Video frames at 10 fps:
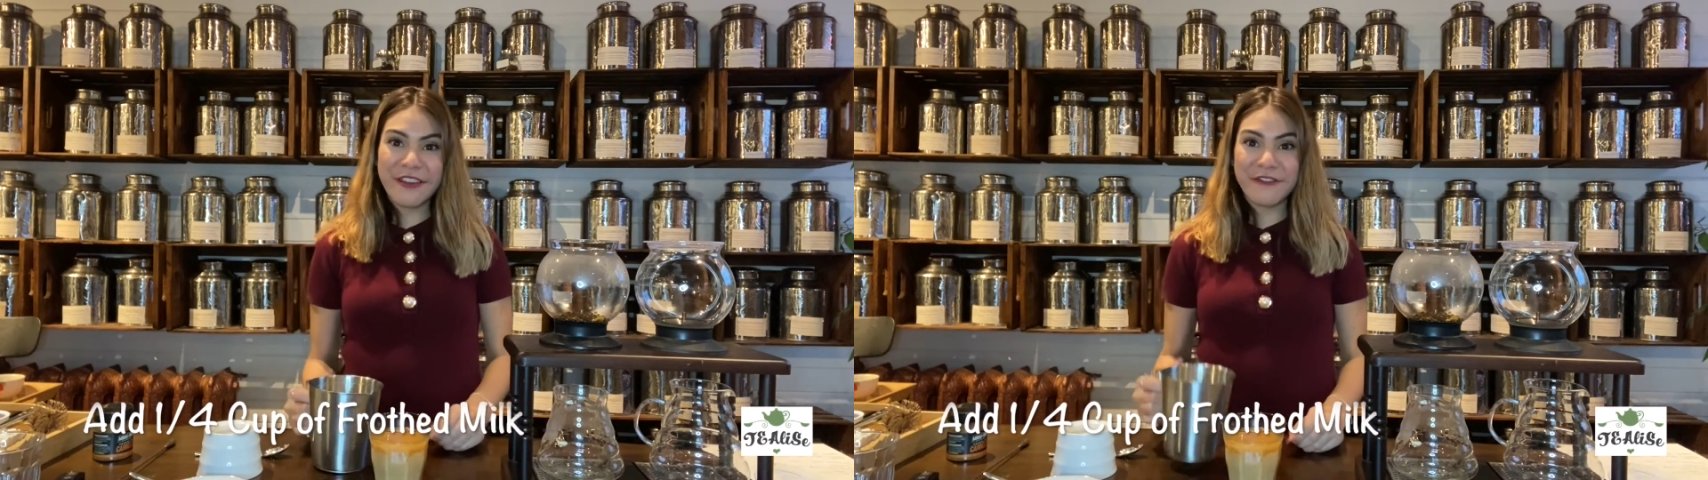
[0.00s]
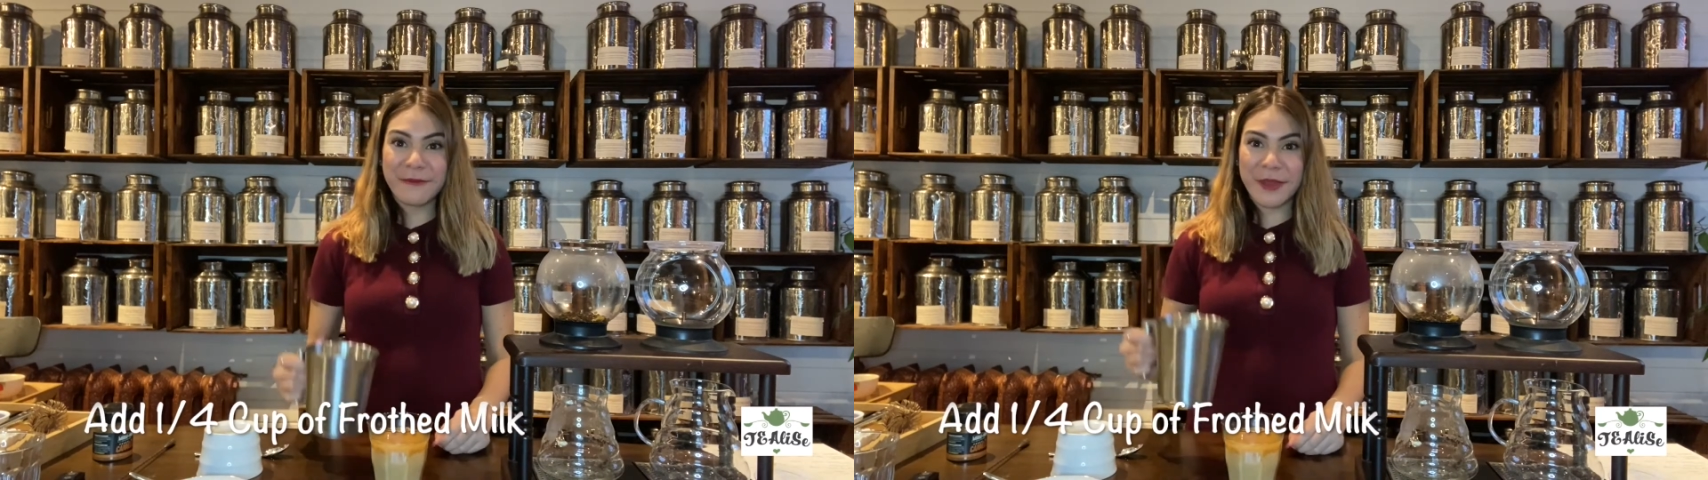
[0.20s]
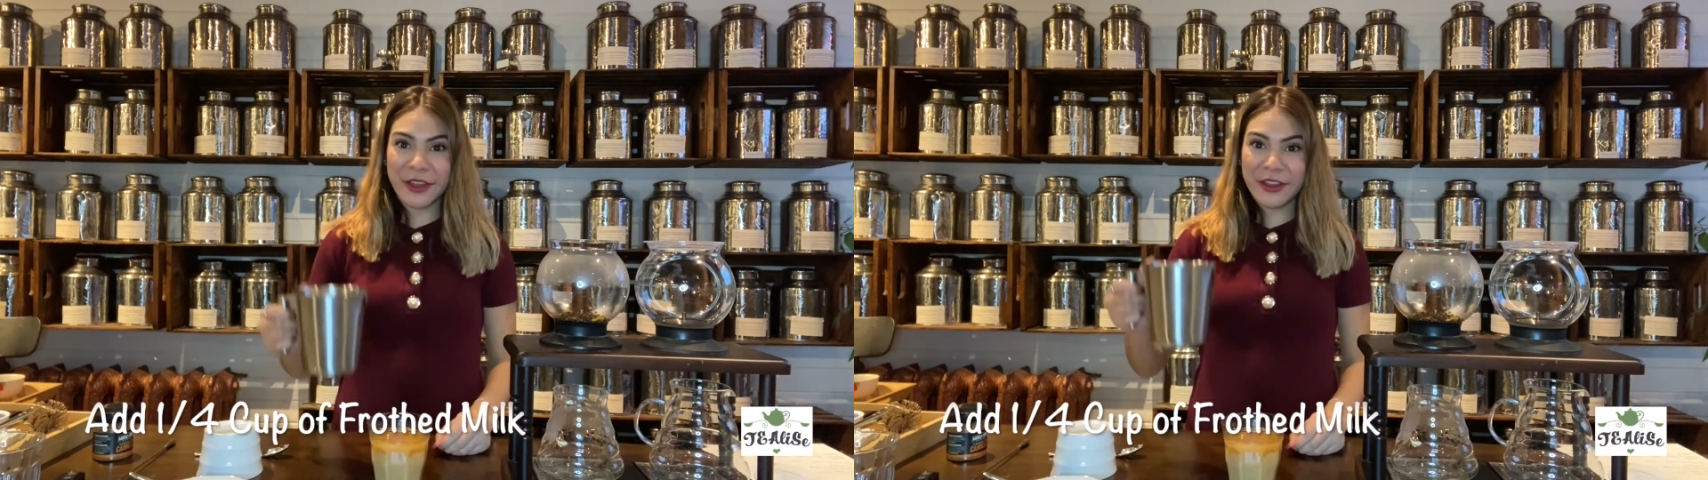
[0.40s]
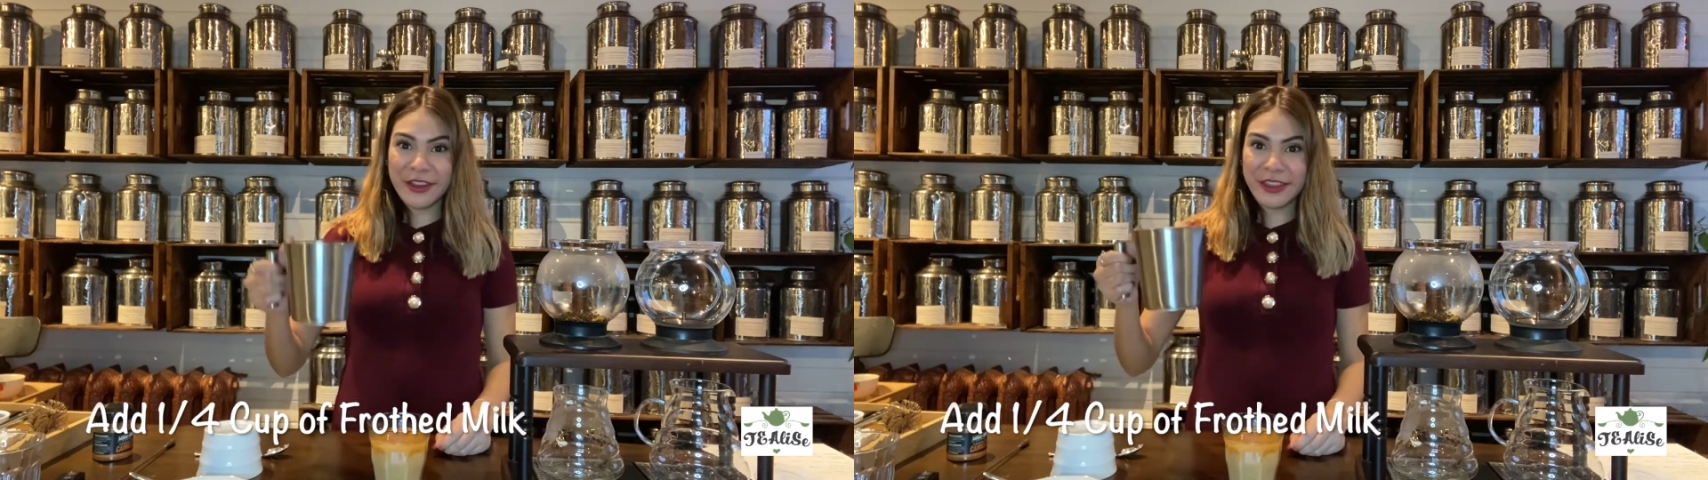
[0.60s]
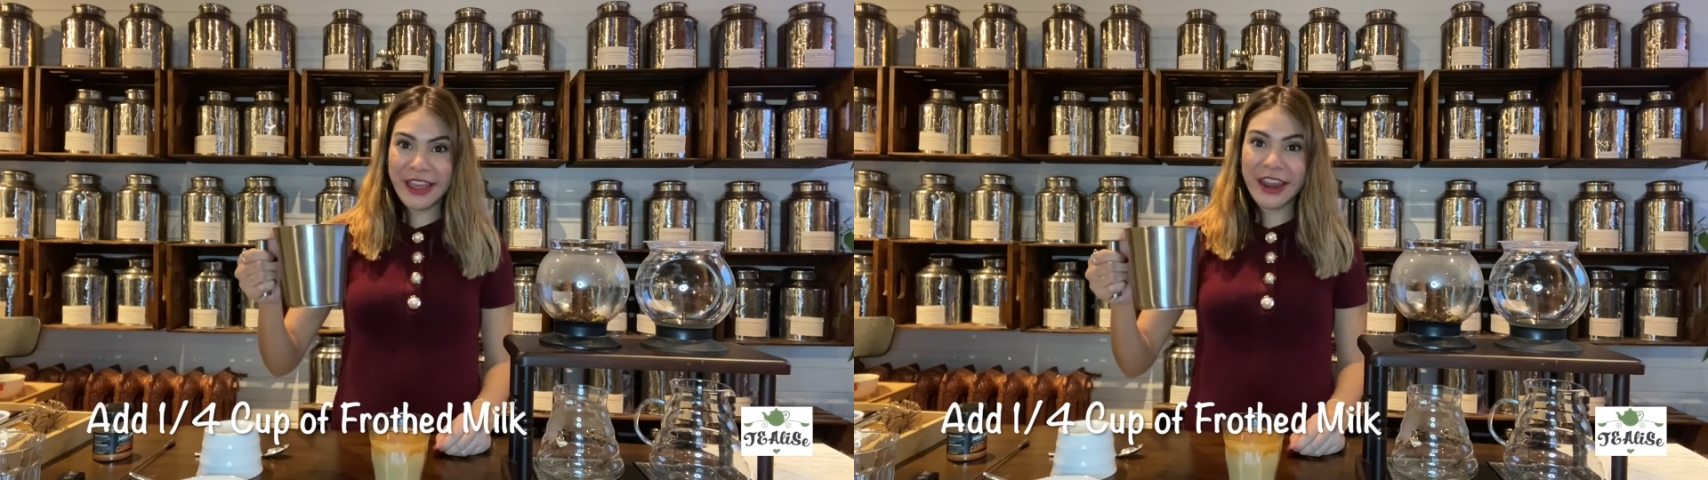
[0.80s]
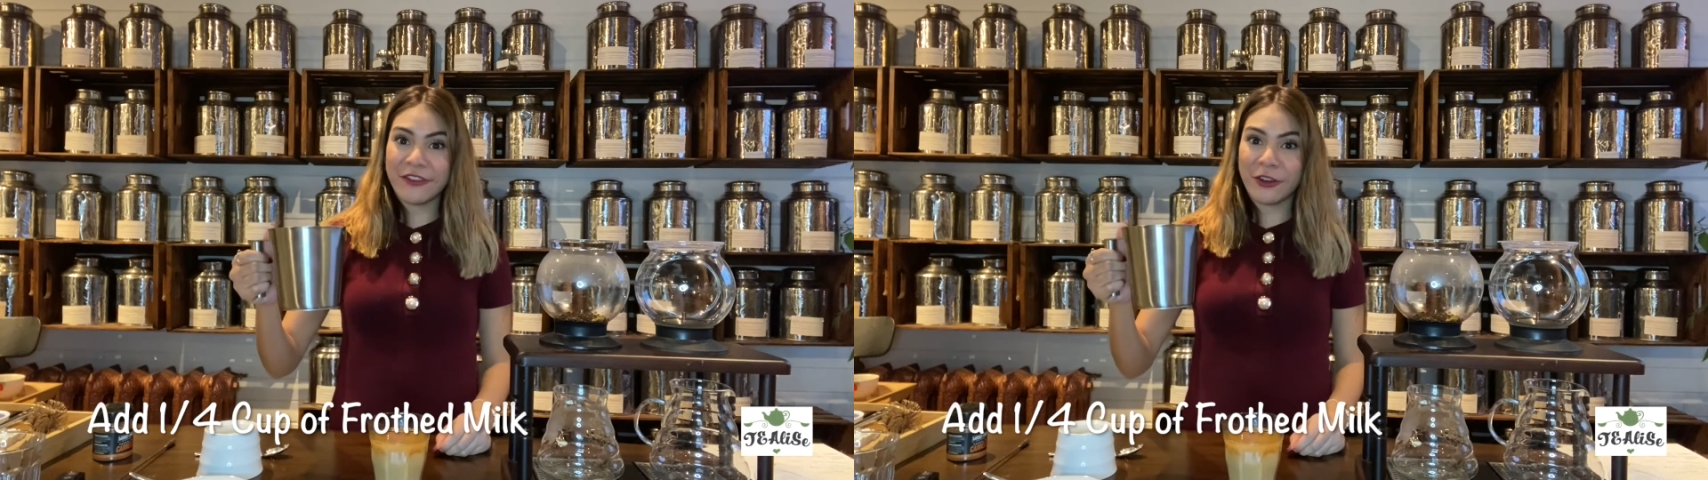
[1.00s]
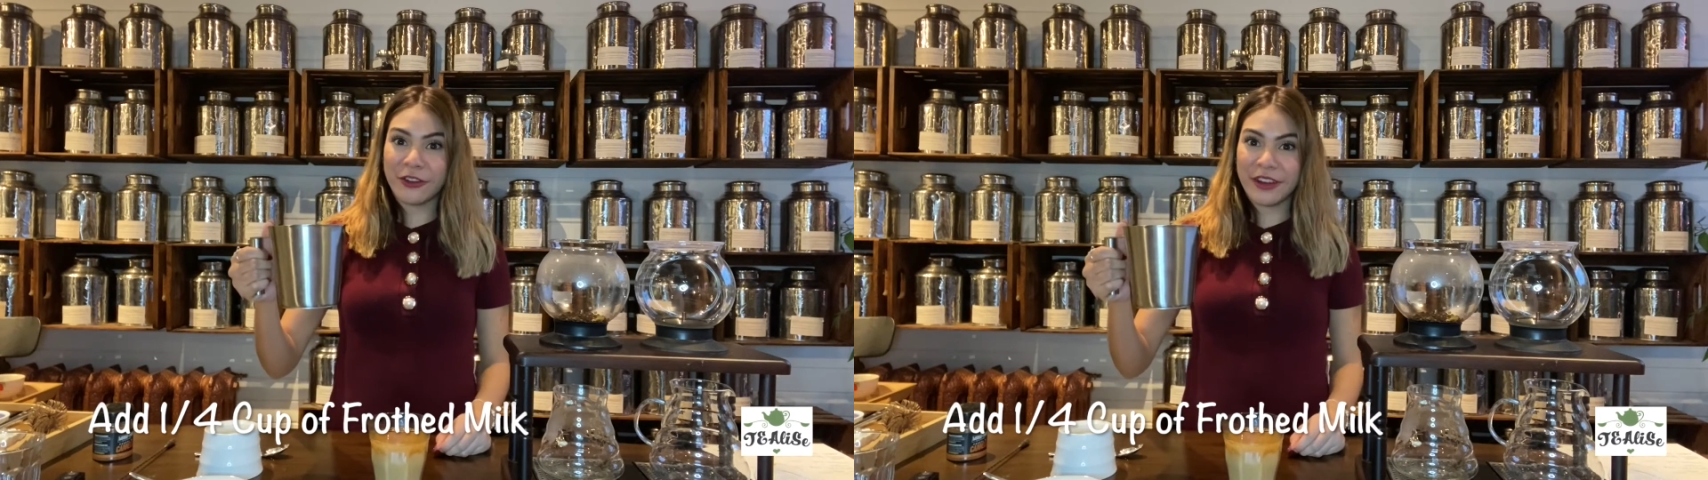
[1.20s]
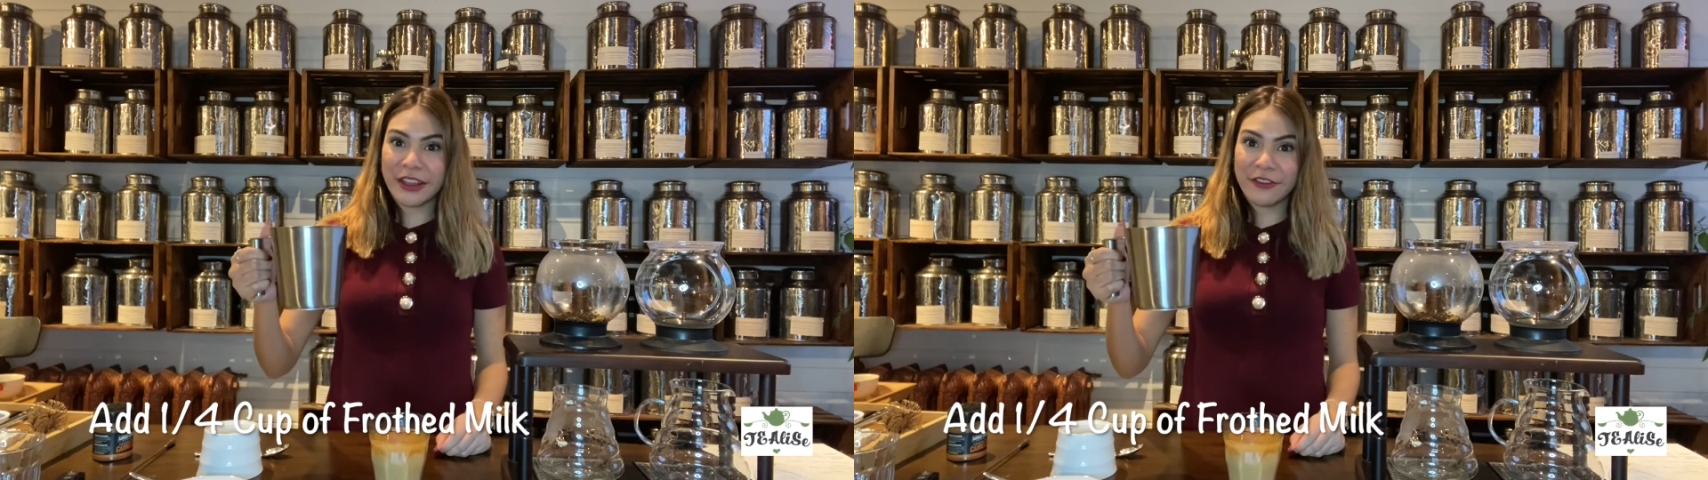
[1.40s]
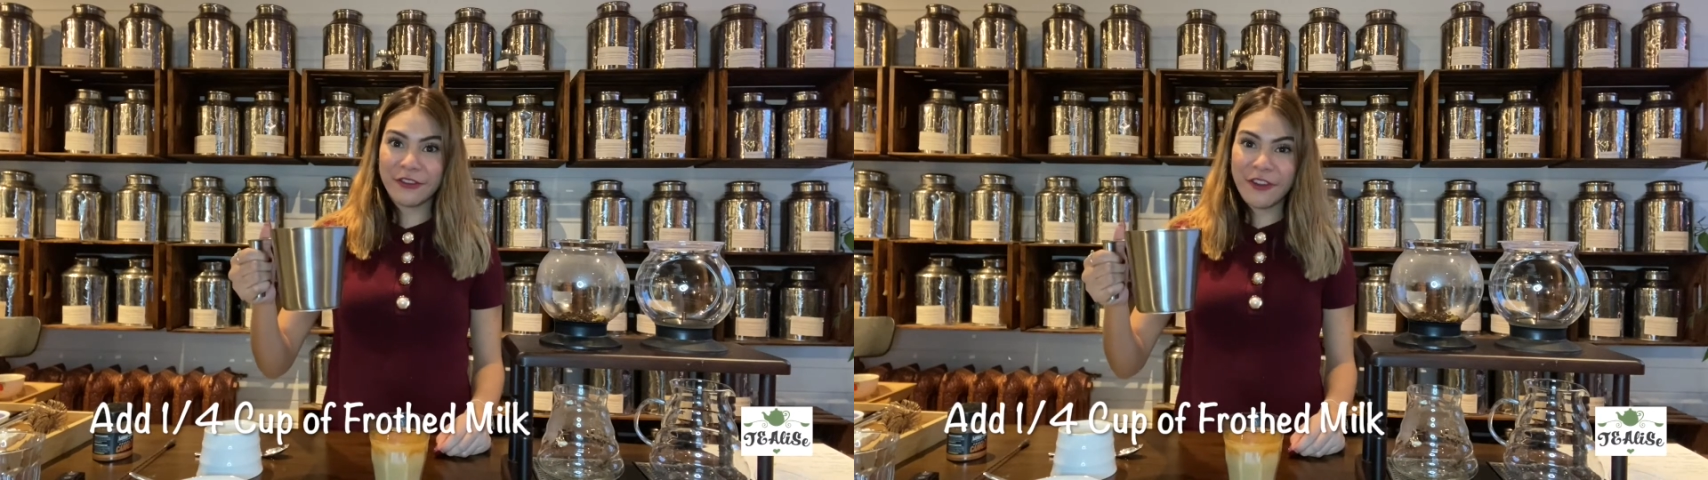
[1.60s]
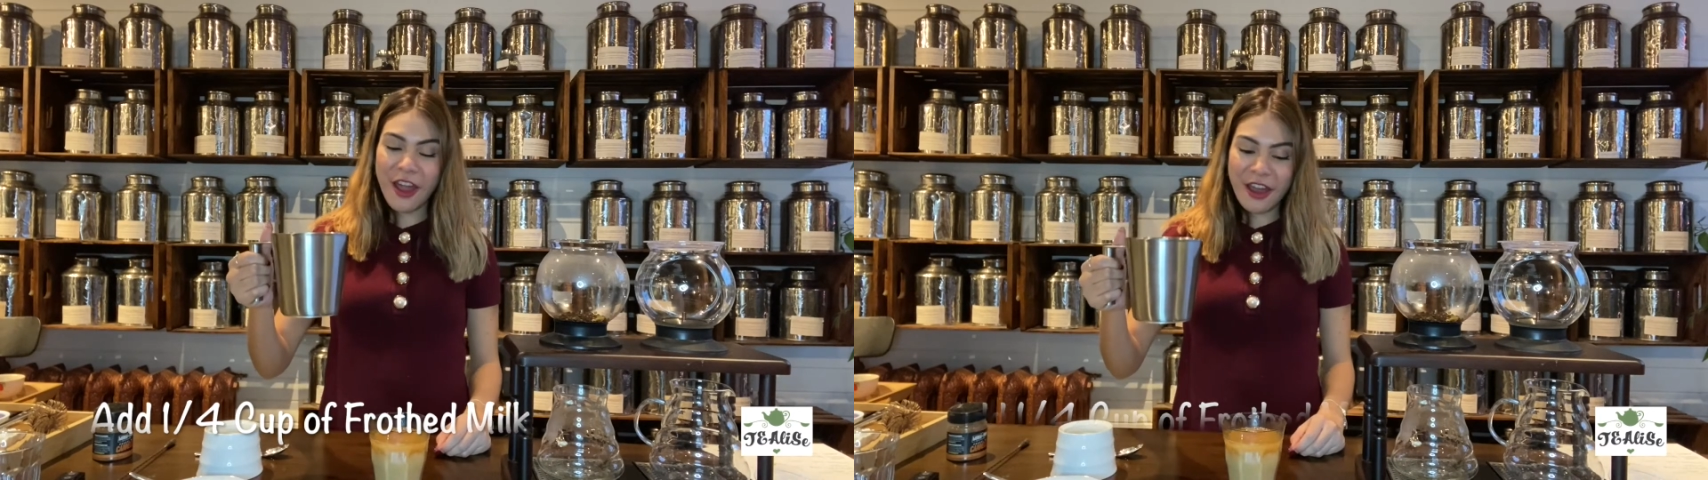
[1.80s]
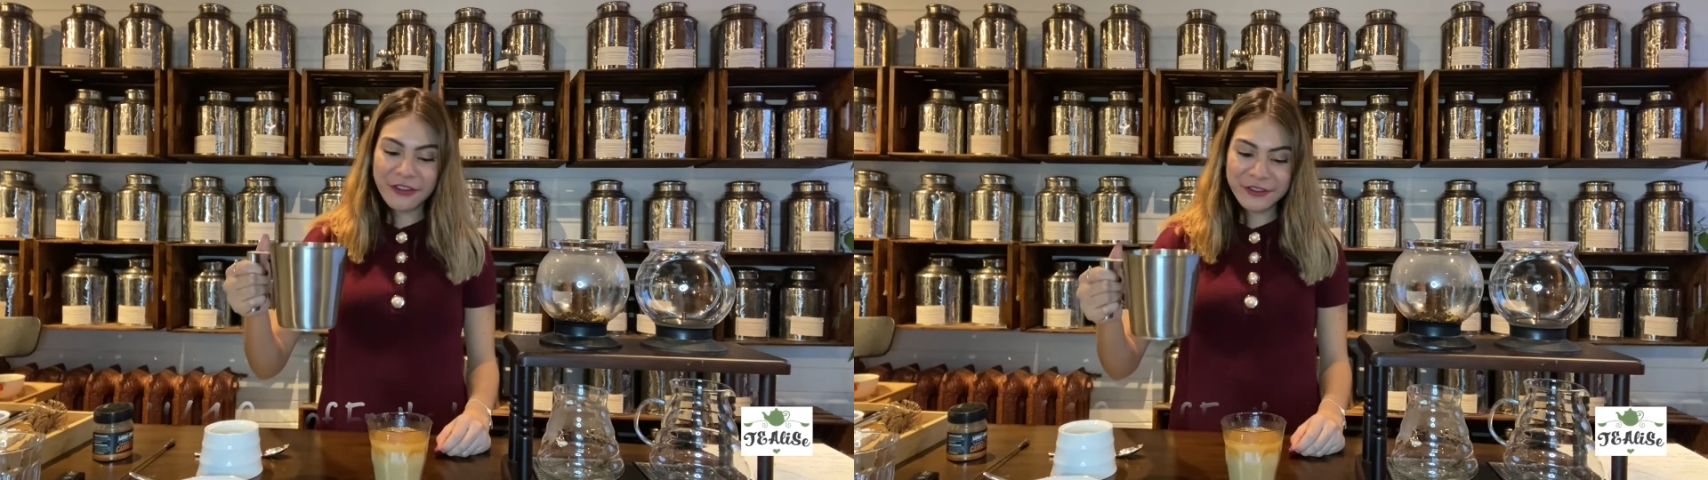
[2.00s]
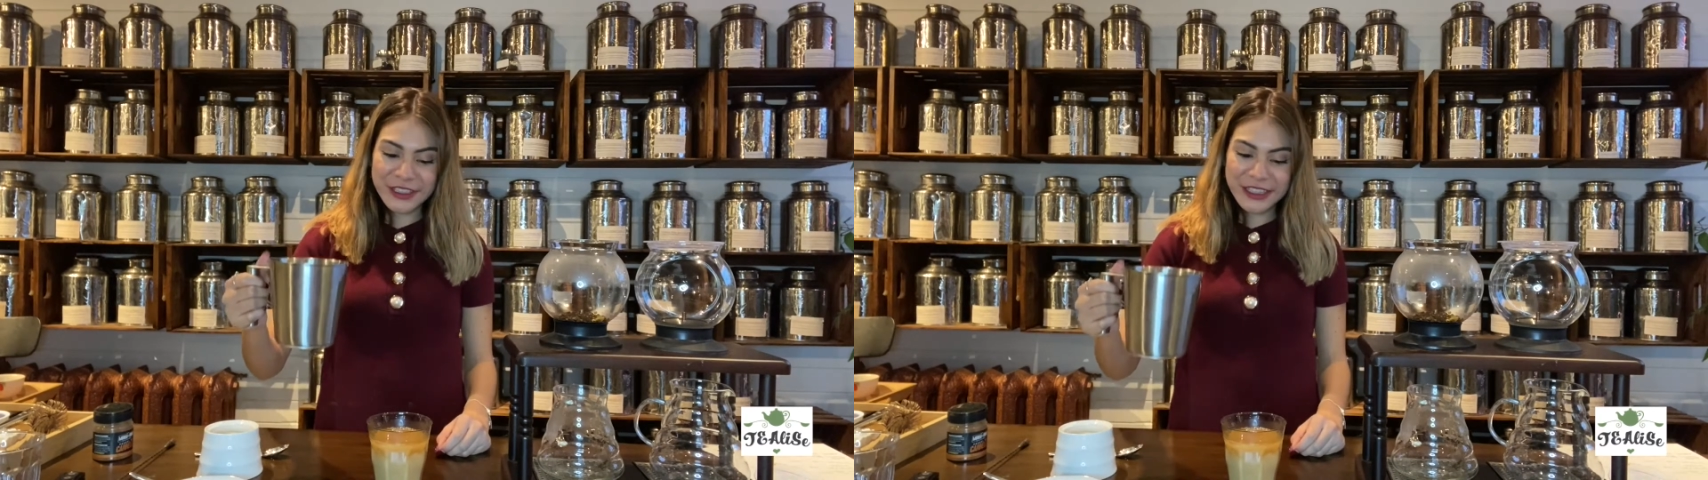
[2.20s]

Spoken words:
of milk that I've already frothed.